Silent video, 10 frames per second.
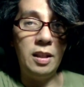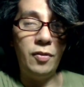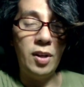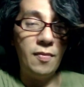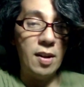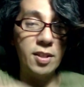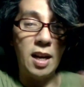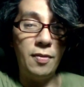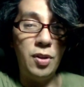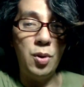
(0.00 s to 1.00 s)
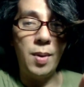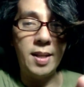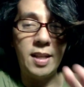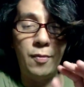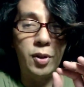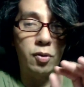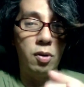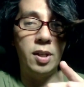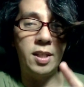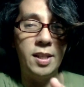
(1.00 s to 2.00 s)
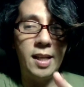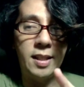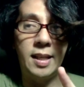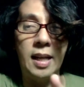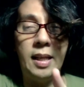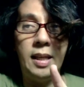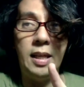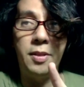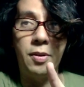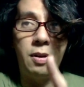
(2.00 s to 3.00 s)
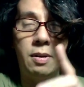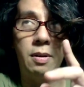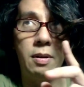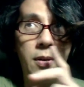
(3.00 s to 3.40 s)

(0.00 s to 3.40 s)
if you live outside of the US, I would strongly suggest getting either